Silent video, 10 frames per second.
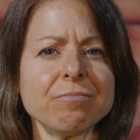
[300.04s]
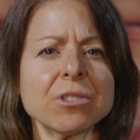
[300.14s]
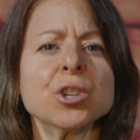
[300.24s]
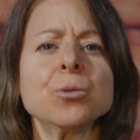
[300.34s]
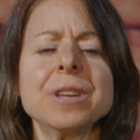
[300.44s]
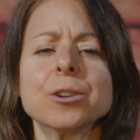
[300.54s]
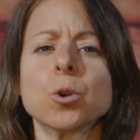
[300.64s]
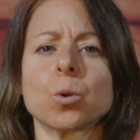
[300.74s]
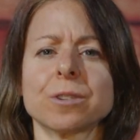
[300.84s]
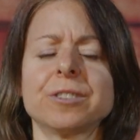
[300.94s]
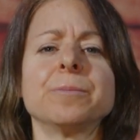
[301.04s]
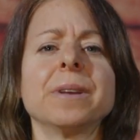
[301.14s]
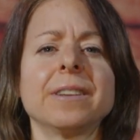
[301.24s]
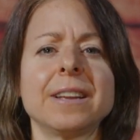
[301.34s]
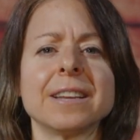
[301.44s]
you need core
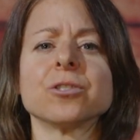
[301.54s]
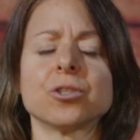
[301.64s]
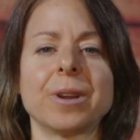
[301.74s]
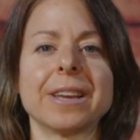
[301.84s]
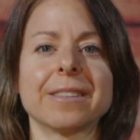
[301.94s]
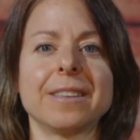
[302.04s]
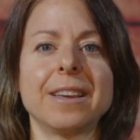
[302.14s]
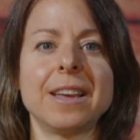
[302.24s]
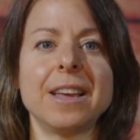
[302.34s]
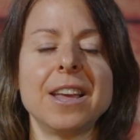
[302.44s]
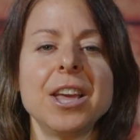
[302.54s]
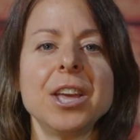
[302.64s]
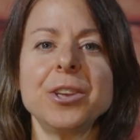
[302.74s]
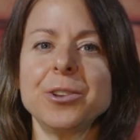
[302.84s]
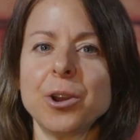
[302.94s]
stability and strength.
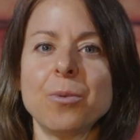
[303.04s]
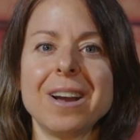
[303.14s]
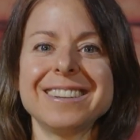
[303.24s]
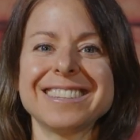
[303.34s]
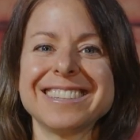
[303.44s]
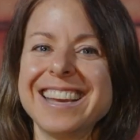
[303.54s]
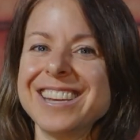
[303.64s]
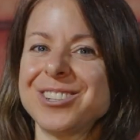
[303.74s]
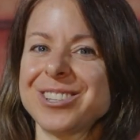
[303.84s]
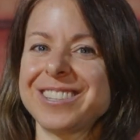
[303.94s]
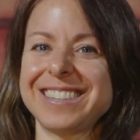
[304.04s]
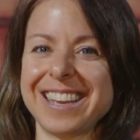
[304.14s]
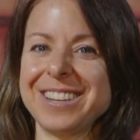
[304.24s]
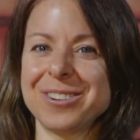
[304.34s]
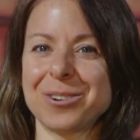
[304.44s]
You know what? Just standing on a